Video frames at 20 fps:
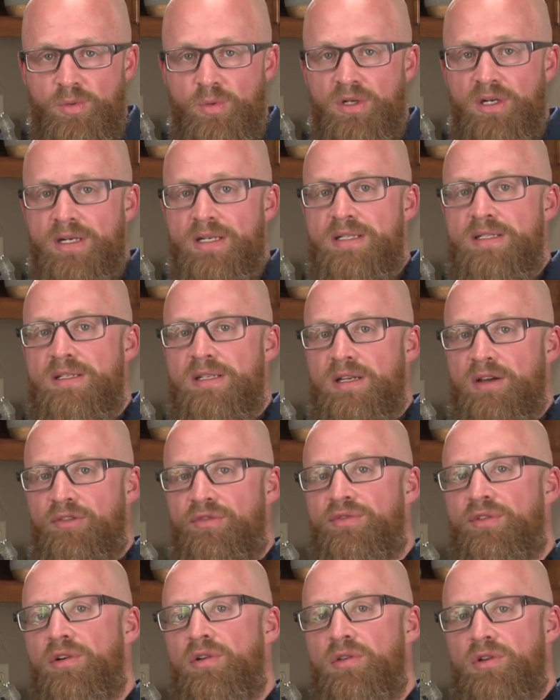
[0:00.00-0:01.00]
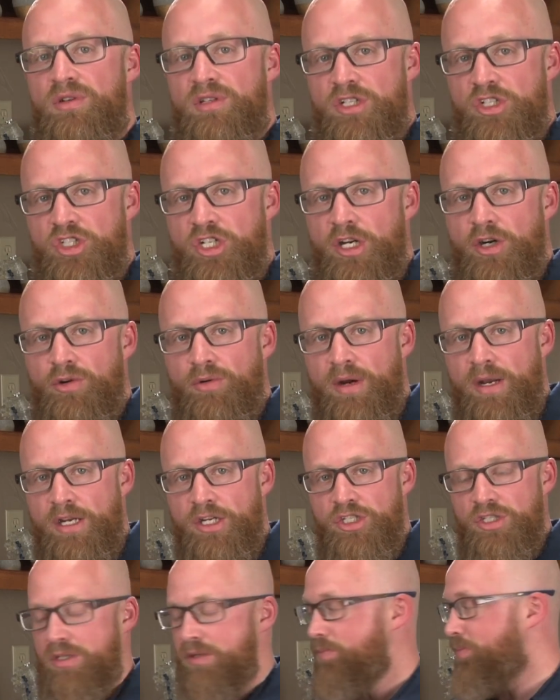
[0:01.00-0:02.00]
we're going to see a further
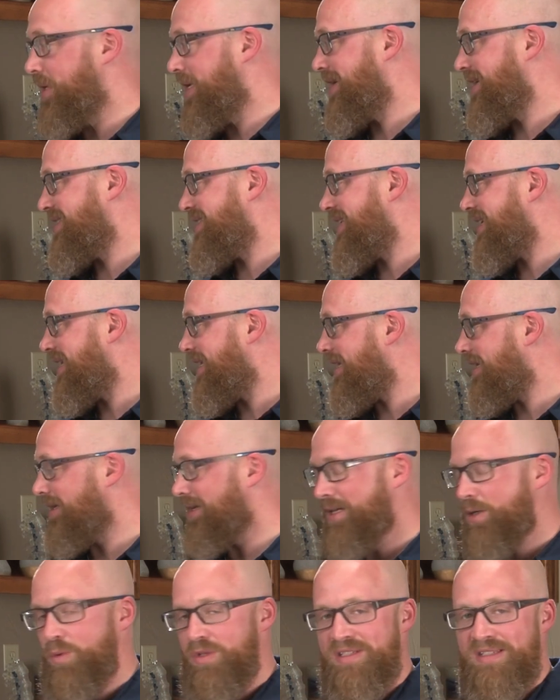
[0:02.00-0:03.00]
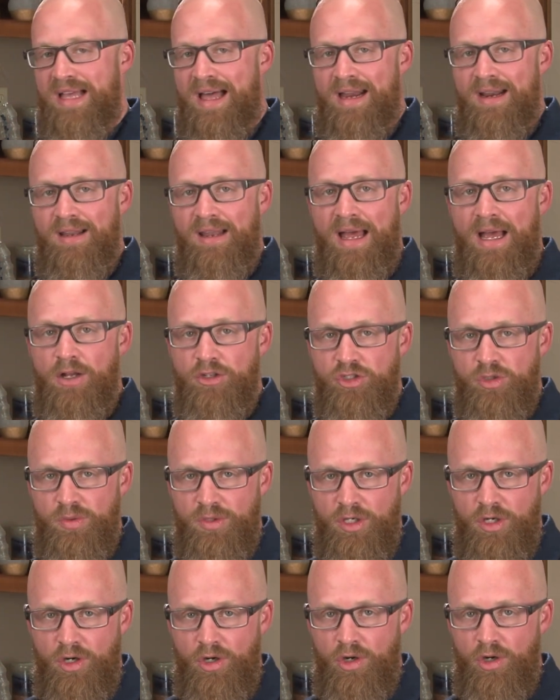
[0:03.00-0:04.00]
degeneration because the healing was not allowed to
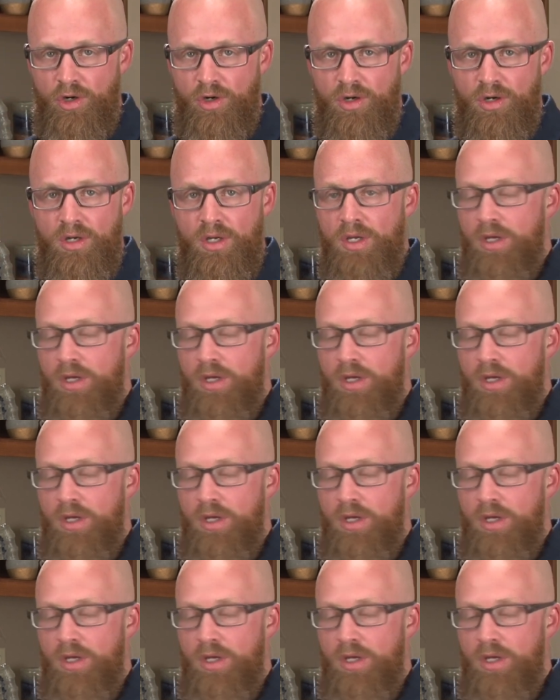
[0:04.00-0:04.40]
occur